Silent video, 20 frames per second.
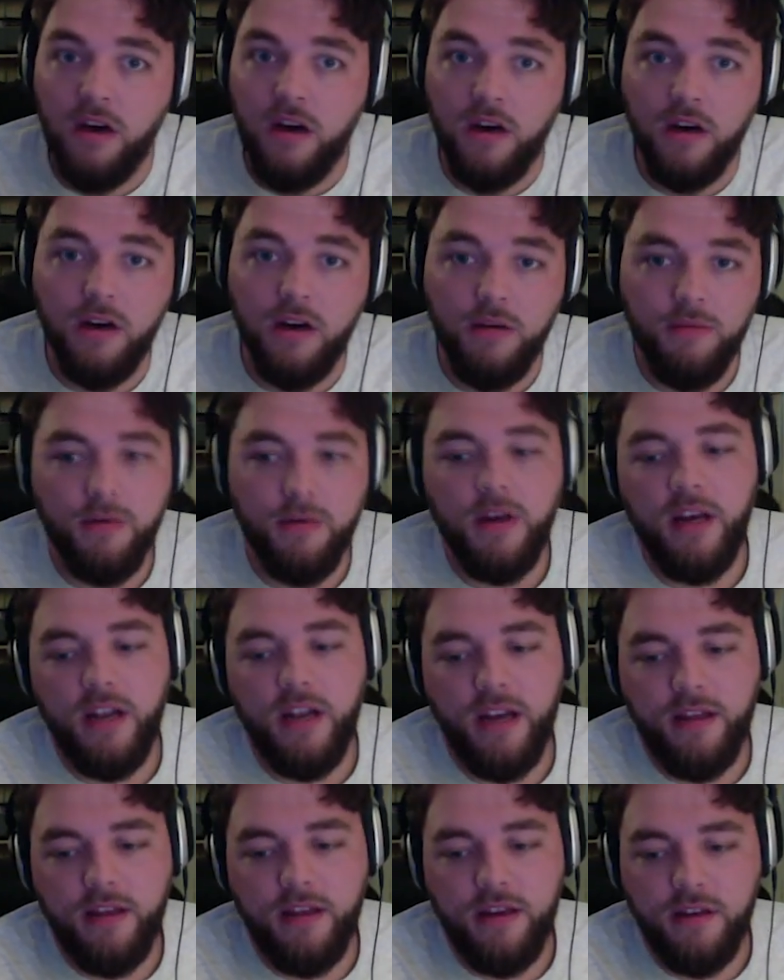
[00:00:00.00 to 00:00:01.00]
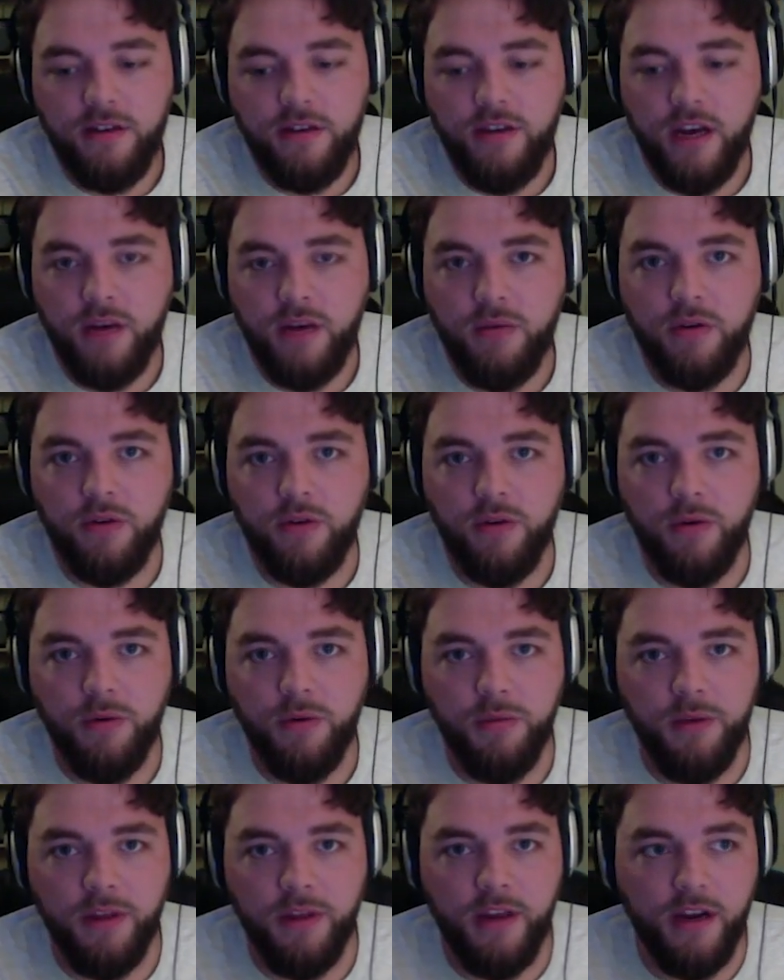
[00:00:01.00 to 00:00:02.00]
and I think Jack would agree
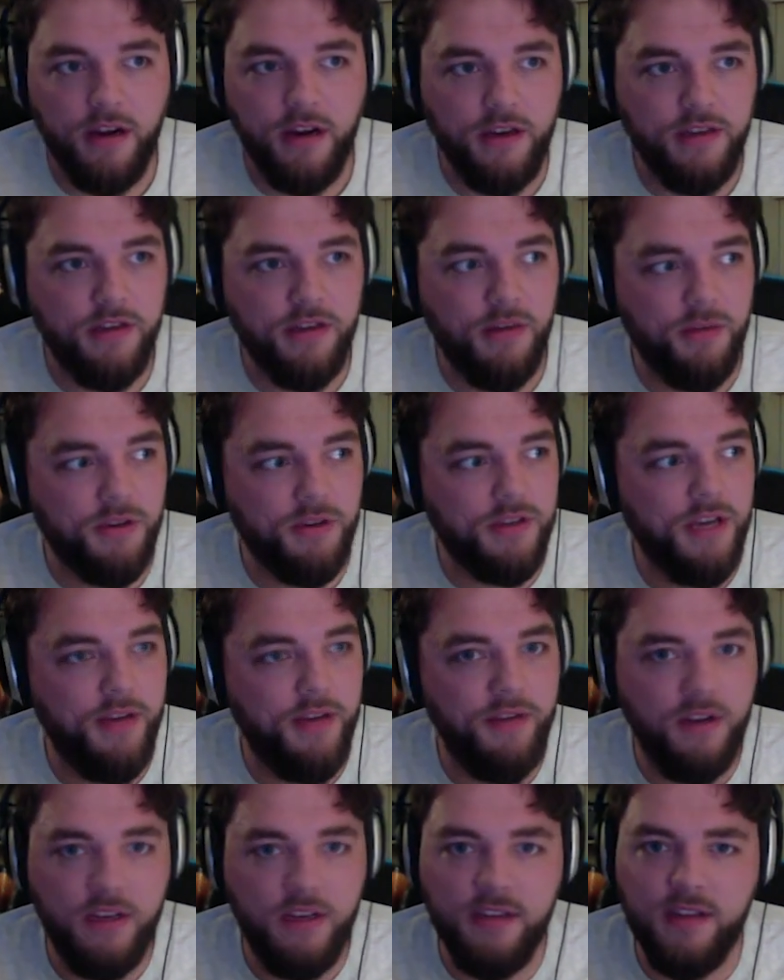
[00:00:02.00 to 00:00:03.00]
with me there. He's number 7.